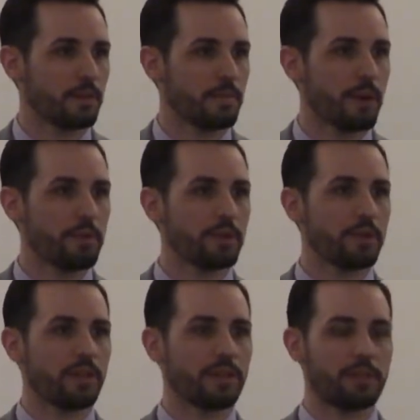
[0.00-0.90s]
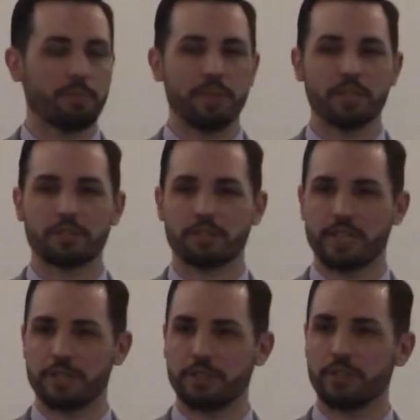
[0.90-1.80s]
Remember the, the
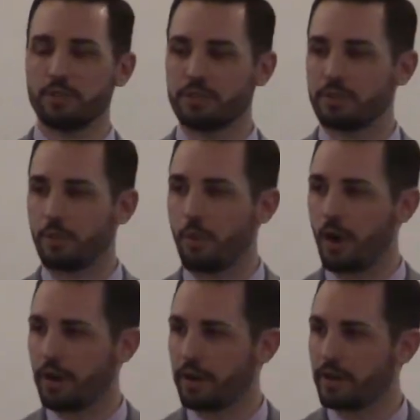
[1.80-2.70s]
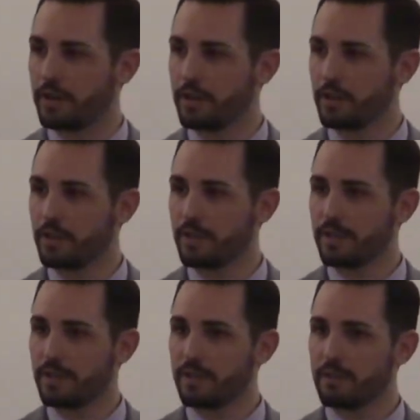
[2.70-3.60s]
minister that took you into the water
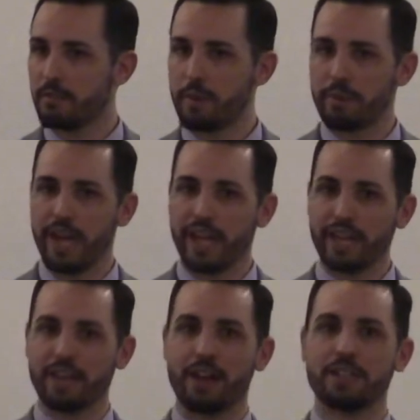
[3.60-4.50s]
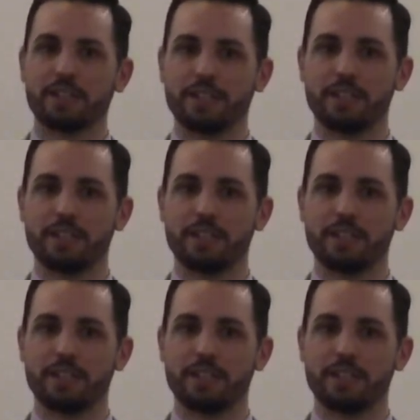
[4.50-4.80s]
Remember hanging on to